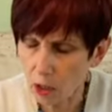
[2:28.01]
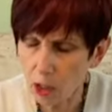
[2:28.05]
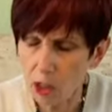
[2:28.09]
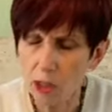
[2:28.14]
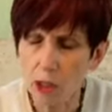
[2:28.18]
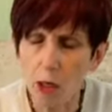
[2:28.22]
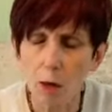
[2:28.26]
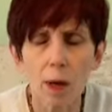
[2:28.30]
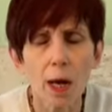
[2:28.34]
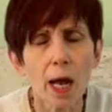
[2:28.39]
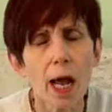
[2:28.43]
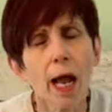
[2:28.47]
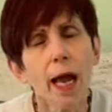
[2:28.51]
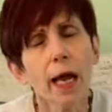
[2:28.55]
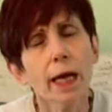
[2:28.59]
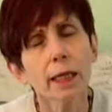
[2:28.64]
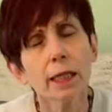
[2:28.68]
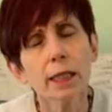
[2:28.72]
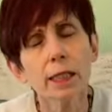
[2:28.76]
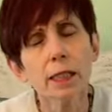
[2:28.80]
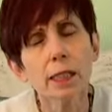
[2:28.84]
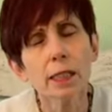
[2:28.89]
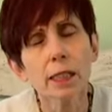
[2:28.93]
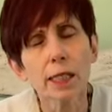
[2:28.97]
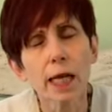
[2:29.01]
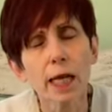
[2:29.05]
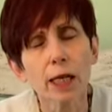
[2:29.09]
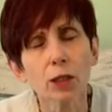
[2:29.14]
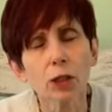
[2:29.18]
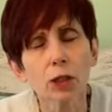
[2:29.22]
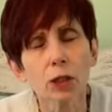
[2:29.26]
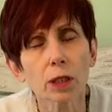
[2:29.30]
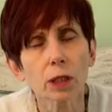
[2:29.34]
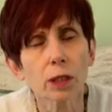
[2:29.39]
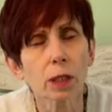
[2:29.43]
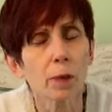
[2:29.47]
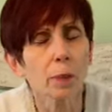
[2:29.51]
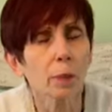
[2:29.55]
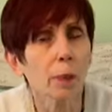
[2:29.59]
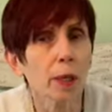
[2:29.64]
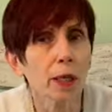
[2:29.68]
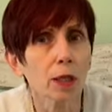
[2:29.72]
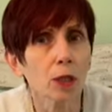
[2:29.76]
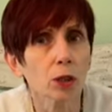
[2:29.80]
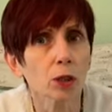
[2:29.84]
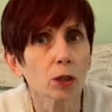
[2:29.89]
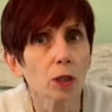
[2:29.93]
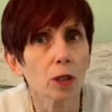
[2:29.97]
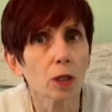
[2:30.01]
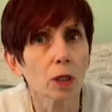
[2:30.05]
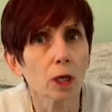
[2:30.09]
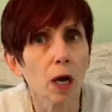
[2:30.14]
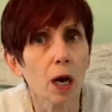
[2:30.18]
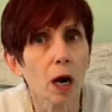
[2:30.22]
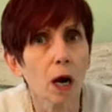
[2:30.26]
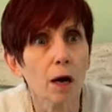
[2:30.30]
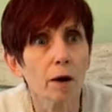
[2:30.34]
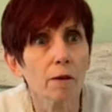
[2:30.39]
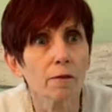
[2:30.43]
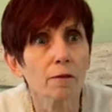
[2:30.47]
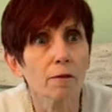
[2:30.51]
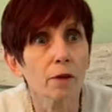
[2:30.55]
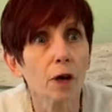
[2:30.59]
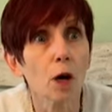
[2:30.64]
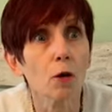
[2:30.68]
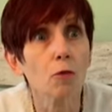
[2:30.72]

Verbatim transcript: So, and this is actually a picture of a